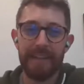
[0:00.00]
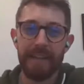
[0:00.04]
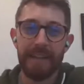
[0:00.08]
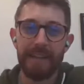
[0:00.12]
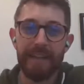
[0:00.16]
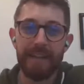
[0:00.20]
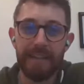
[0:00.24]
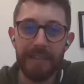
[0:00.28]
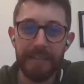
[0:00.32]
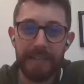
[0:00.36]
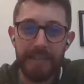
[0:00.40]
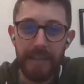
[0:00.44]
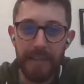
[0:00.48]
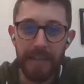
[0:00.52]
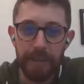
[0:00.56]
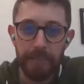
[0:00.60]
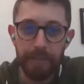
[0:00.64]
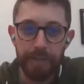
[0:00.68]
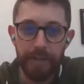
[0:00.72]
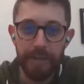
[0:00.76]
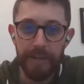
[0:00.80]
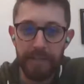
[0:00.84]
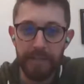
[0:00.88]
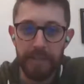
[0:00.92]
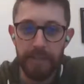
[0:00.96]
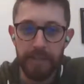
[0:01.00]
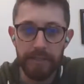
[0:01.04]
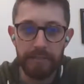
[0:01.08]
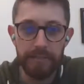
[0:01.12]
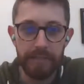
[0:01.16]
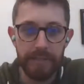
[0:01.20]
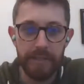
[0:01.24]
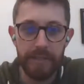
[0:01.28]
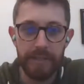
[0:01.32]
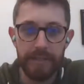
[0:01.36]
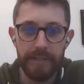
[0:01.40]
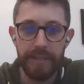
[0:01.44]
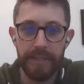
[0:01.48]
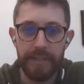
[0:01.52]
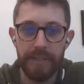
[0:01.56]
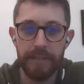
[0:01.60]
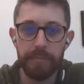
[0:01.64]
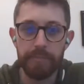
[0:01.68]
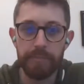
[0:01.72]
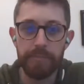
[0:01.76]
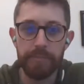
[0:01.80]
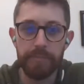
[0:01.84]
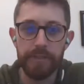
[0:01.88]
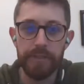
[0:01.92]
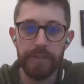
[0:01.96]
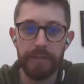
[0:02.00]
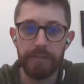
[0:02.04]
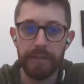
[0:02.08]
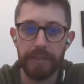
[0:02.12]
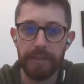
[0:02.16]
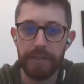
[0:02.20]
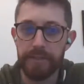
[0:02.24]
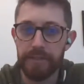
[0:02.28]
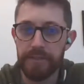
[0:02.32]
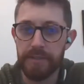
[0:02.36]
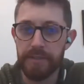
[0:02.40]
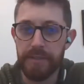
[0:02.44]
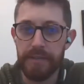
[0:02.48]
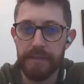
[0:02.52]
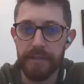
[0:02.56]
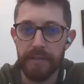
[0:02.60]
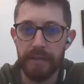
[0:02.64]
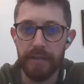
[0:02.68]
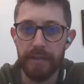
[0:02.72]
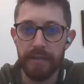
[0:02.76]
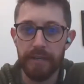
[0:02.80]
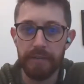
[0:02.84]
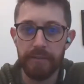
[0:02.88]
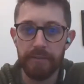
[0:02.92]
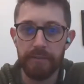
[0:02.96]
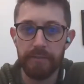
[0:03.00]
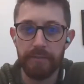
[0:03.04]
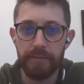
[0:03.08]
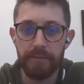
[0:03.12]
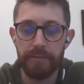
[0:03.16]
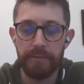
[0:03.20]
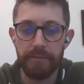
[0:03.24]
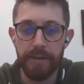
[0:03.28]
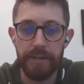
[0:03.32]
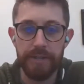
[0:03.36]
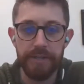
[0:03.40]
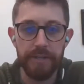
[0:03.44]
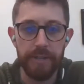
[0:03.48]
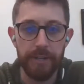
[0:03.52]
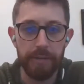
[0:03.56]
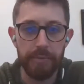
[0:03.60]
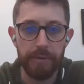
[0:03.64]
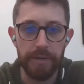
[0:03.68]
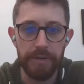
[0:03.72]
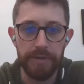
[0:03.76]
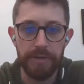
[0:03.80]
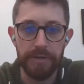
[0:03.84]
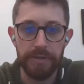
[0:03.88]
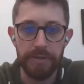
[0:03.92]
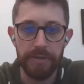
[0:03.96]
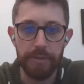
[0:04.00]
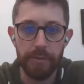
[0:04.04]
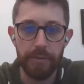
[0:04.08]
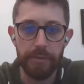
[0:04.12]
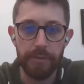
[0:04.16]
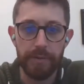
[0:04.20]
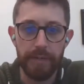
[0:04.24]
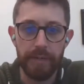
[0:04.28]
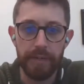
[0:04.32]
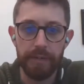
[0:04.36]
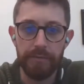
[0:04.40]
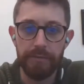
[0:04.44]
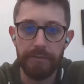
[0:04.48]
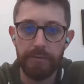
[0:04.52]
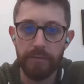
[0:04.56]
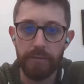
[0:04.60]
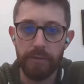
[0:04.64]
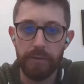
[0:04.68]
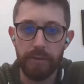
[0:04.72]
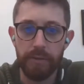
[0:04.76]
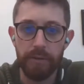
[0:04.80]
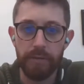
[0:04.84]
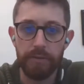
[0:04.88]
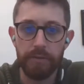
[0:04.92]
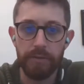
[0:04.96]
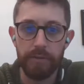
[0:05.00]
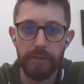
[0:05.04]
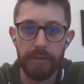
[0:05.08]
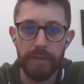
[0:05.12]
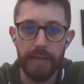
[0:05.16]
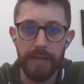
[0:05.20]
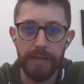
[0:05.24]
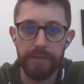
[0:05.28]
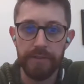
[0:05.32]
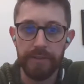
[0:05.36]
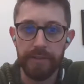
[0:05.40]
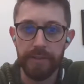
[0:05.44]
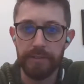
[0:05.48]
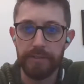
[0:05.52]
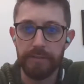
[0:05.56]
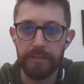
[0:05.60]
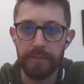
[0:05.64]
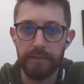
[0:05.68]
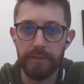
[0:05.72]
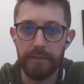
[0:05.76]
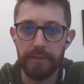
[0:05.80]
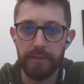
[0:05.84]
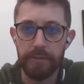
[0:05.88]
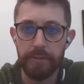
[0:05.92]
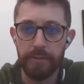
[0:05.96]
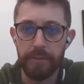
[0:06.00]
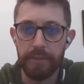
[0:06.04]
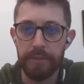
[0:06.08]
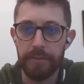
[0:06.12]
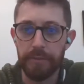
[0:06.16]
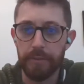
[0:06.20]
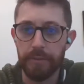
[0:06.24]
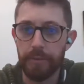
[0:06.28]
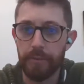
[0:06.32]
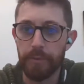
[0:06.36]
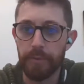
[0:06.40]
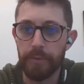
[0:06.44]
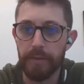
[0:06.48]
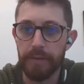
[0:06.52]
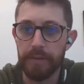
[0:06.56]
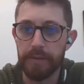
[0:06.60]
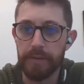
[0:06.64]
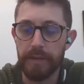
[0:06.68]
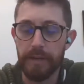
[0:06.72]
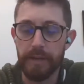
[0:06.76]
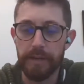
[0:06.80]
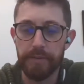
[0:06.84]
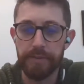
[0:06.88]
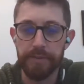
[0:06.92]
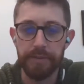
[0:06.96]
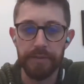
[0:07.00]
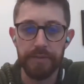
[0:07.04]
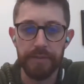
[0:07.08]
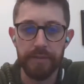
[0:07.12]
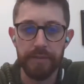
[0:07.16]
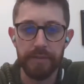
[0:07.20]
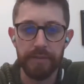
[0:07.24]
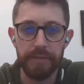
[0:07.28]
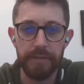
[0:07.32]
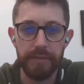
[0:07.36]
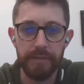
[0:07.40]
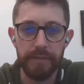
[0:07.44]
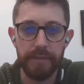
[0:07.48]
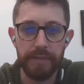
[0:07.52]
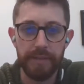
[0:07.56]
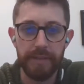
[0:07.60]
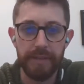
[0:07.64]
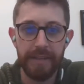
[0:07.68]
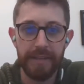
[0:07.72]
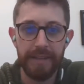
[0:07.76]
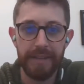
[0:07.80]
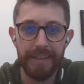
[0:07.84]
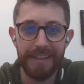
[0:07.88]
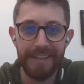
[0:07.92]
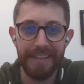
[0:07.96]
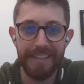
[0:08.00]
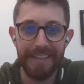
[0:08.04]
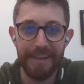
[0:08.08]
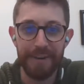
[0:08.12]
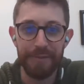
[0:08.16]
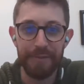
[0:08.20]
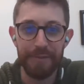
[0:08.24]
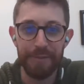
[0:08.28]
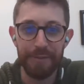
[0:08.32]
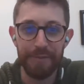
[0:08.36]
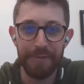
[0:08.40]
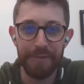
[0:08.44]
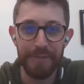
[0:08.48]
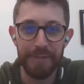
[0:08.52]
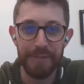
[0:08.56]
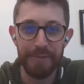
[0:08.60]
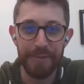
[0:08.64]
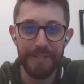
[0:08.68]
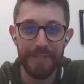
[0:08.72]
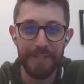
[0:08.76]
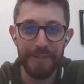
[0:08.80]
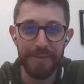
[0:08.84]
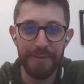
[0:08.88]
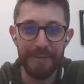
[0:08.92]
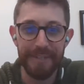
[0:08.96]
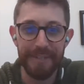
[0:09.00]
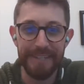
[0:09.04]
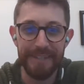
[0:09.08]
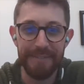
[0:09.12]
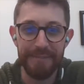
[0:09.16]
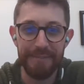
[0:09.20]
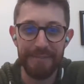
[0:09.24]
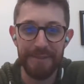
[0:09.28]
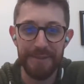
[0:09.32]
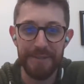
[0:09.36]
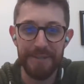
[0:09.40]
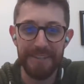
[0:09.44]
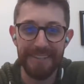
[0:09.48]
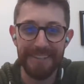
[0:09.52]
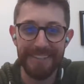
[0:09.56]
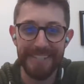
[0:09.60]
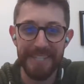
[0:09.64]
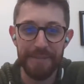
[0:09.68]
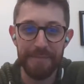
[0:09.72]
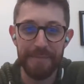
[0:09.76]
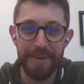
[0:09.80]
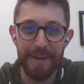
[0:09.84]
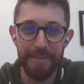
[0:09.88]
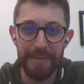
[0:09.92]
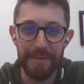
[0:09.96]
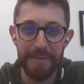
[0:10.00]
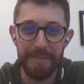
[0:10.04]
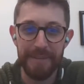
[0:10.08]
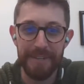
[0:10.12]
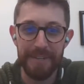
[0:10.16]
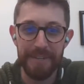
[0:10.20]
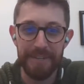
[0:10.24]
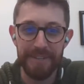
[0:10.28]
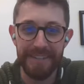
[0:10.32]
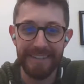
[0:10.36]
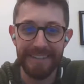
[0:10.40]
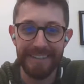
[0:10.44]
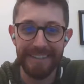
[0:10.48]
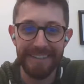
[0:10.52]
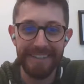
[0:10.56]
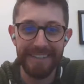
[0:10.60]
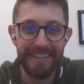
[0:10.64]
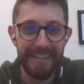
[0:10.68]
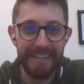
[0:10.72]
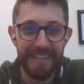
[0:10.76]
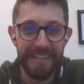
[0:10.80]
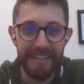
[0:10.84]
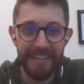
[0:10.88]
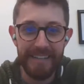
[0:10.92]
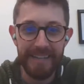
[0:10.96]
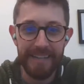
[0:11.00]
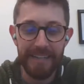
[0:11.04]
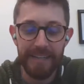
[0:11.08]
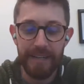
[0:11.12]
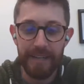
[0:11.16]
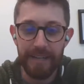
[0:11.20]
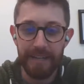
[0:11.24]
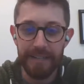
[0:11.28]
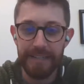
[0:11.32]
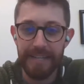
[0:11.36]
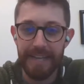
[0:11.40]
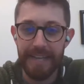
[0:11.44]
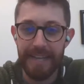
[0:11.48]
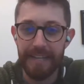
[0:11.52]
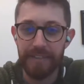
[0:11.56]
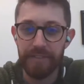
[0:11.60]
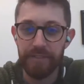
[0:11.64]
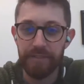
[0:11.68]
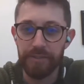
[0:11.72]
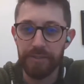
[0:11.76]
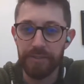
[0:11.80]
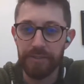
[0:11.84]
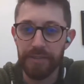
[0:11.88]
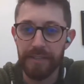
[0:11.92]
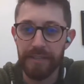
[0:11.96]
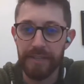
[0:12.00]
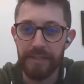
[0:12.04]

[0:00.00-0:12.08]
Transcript: And I'm Craig Doan. I am serving as the race operations coordinator for Crew Classic for 2021. I also served in that role for 2020. Unfortunately, as Bobbie mentioned, it got canceled.